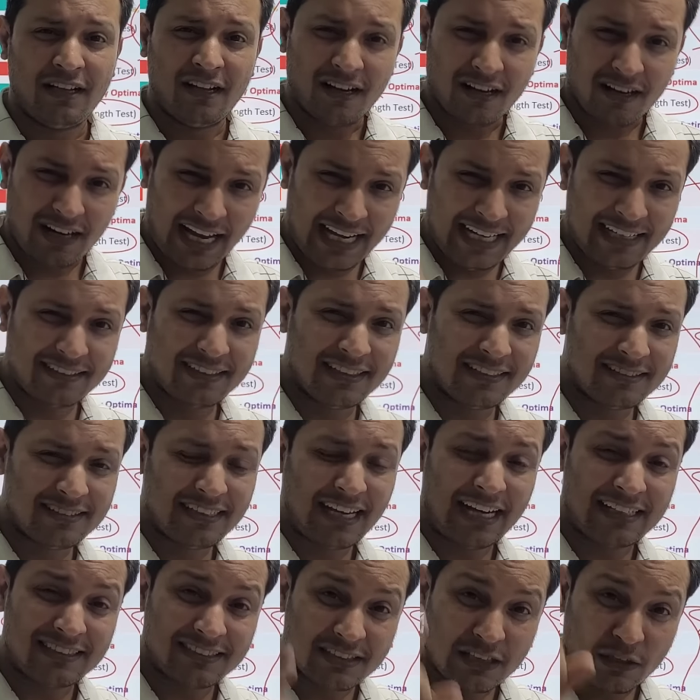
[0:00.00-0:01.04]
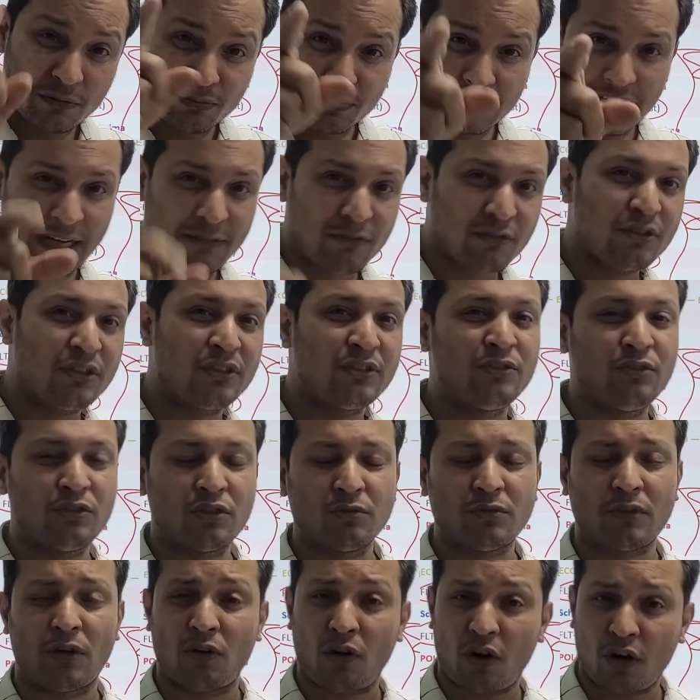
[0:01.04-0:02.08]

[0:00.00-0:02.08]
Like this and subscribe to this YouTube channel.